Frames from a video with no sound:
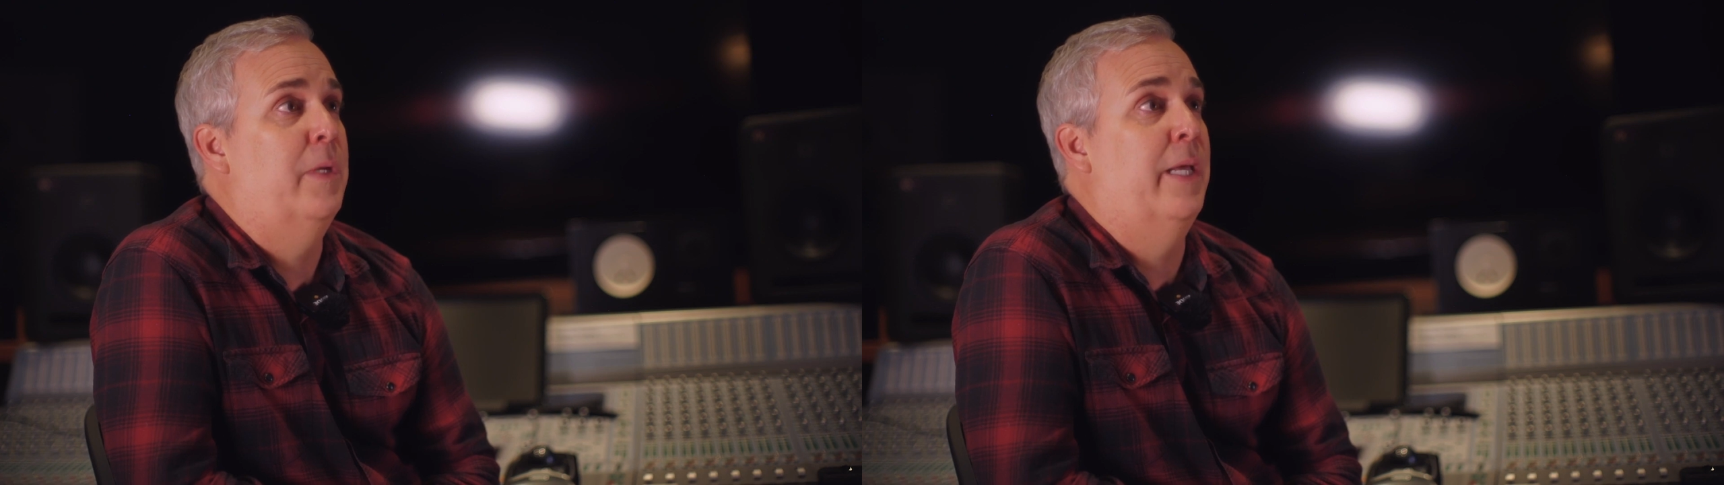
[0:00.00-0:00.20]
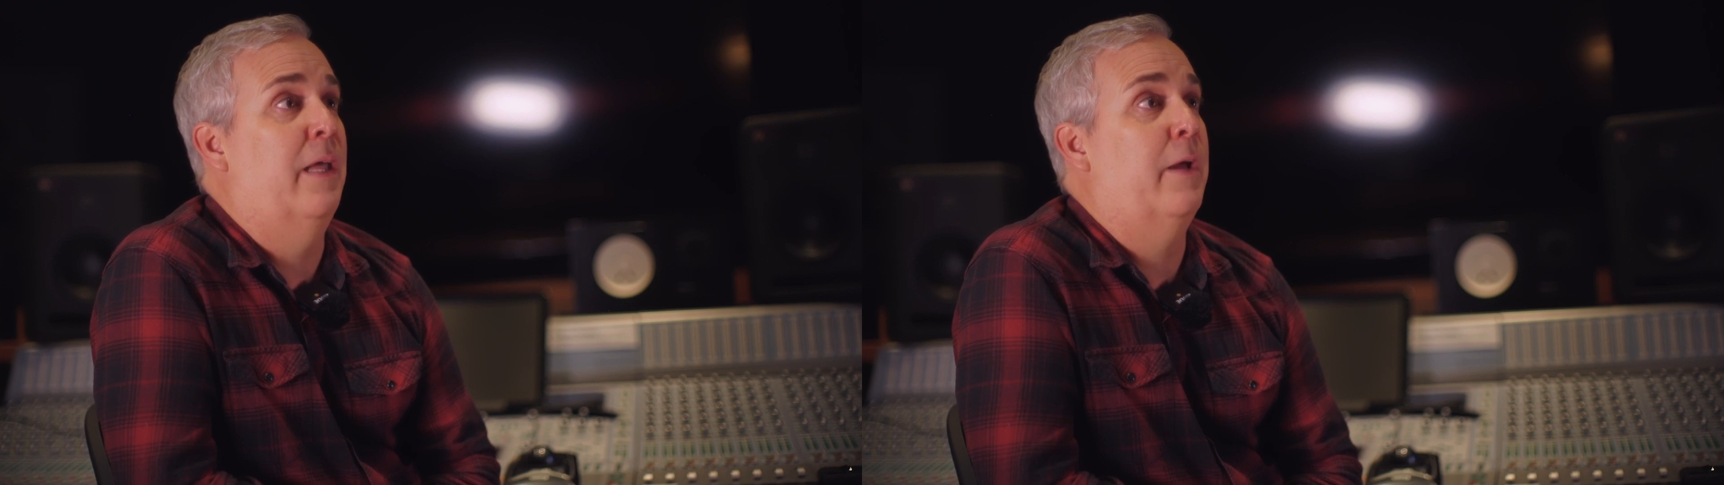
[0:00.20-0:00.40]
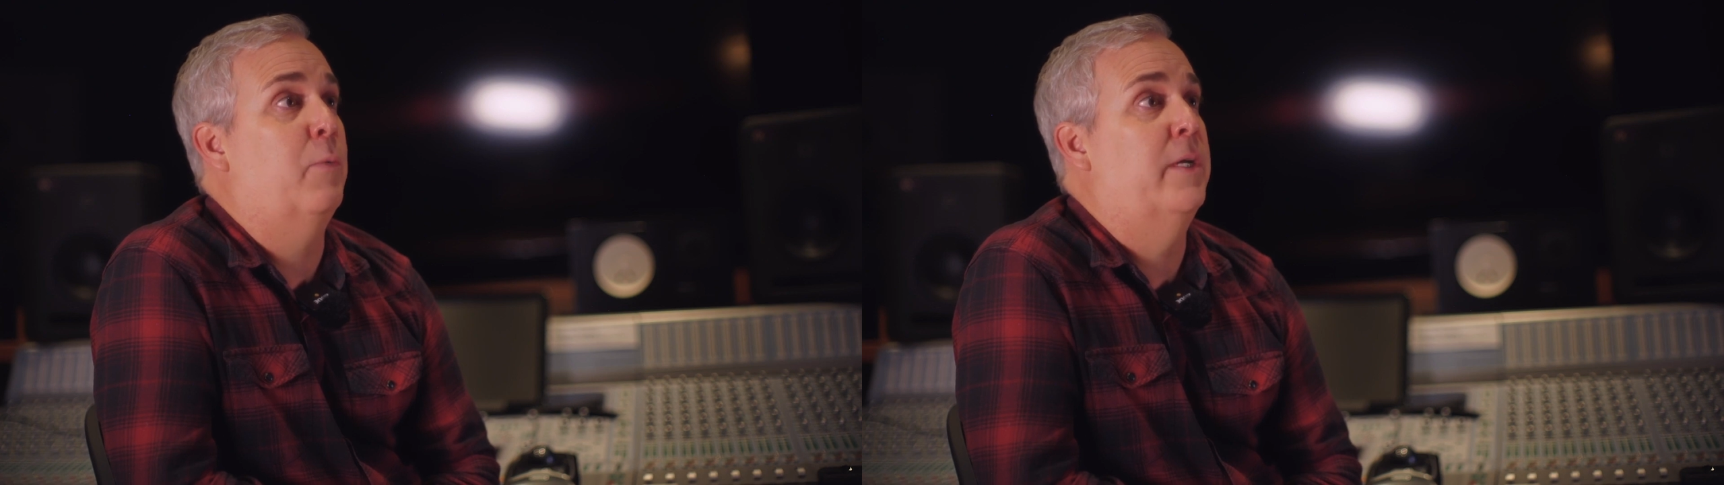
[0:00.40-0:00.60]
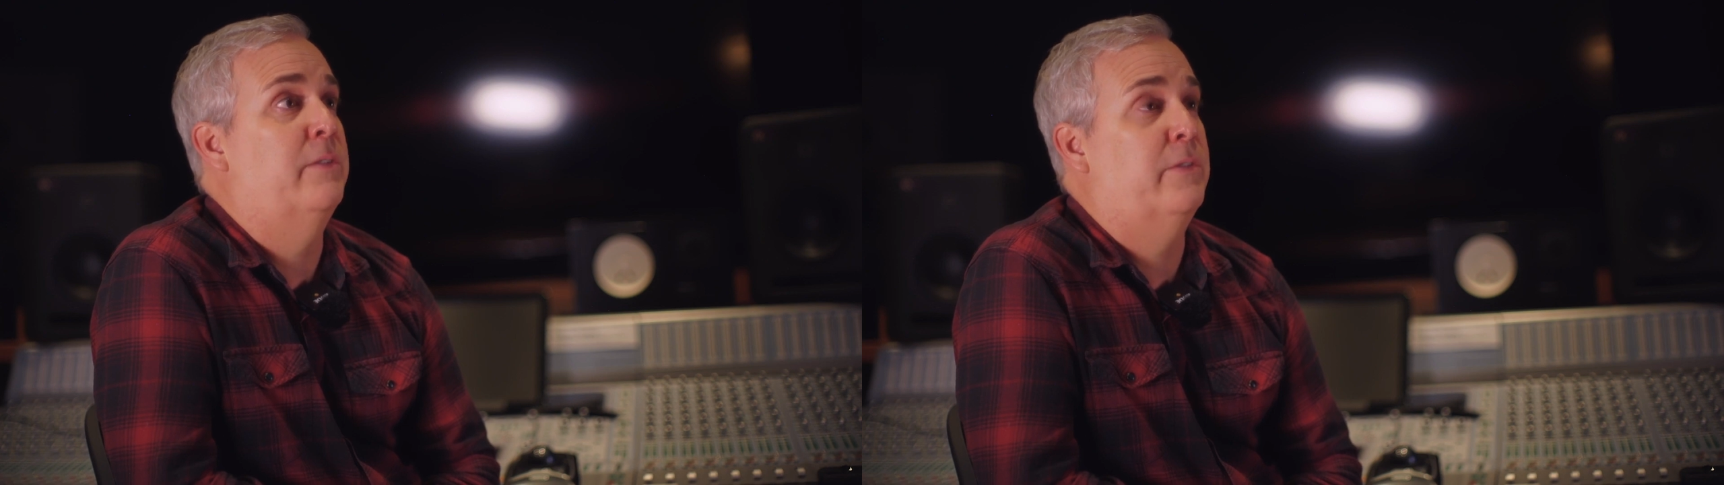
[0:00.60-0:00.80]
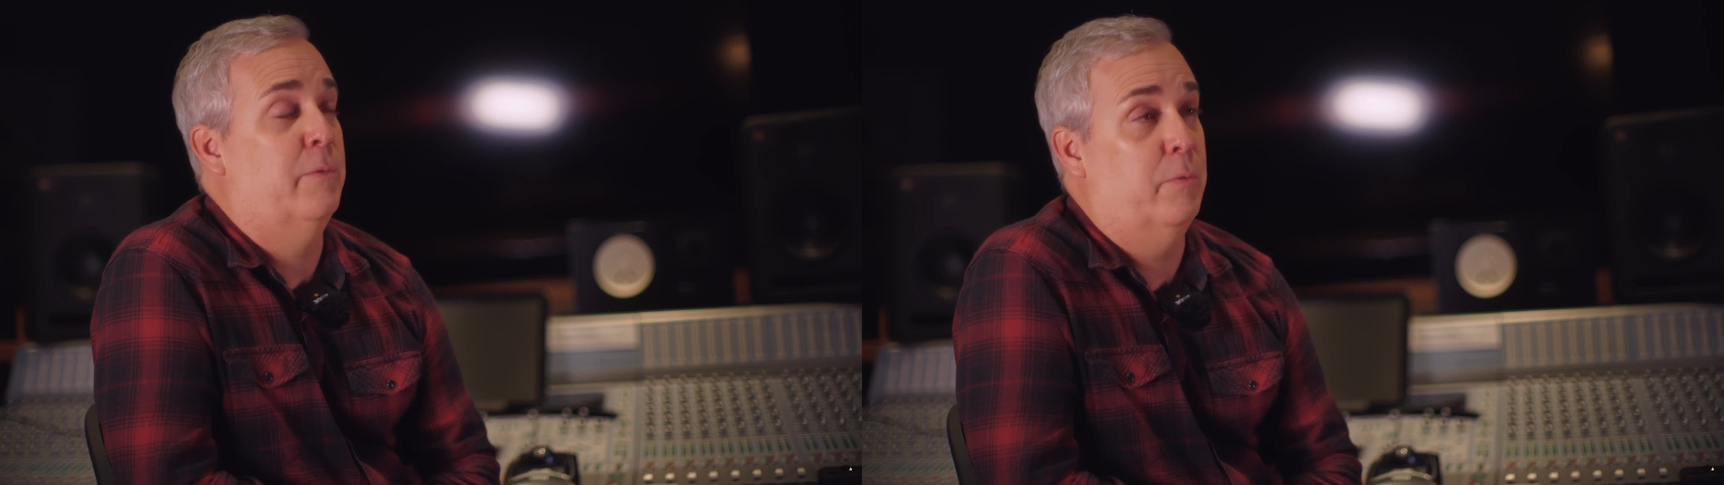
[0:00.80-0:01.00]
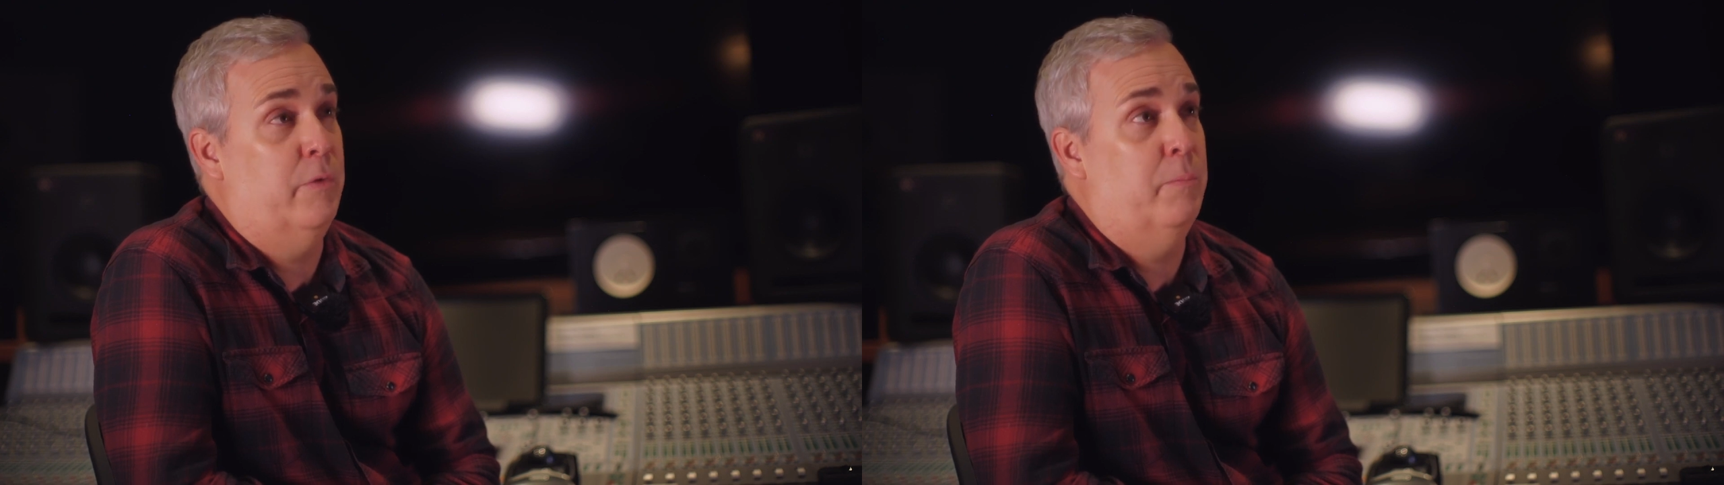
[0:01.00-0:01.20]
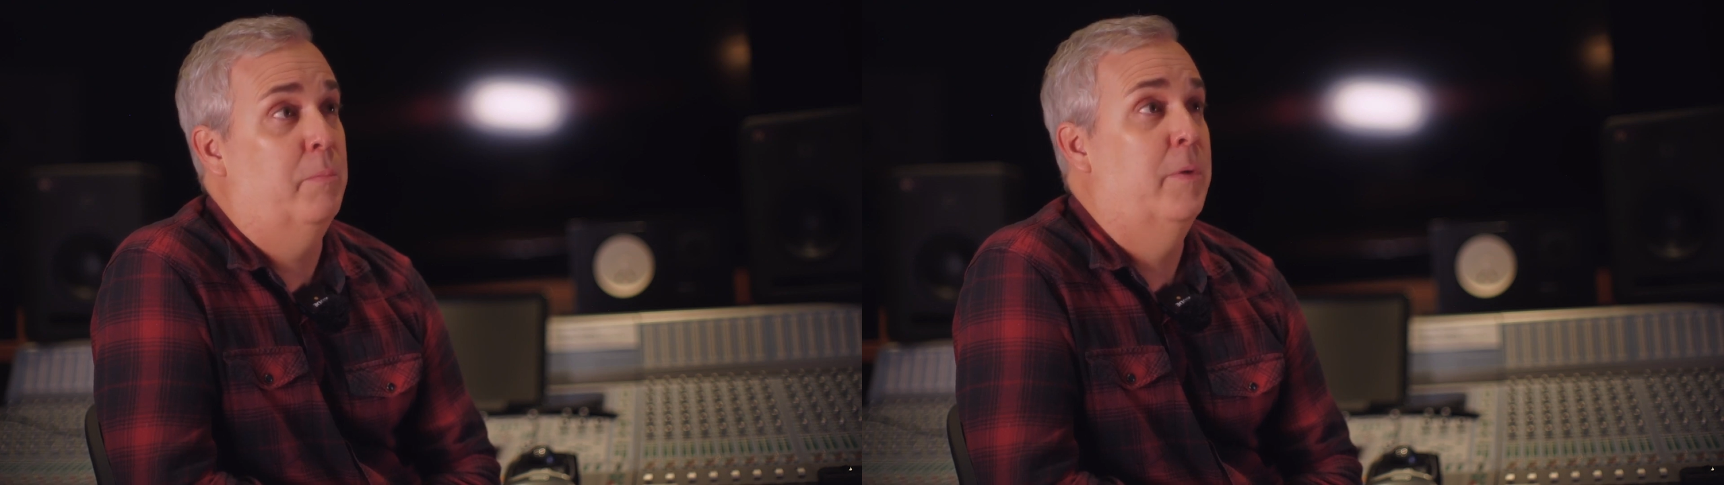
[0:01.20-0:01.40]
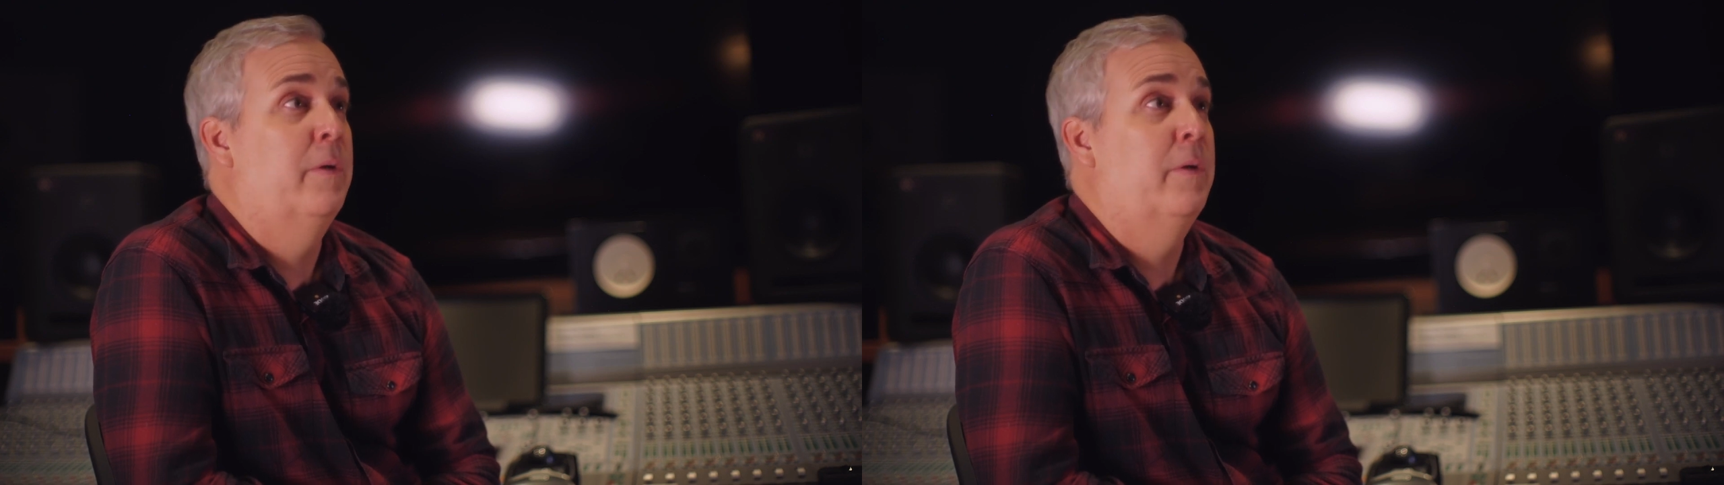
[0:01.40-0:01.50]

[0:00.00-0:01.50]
and likewise the room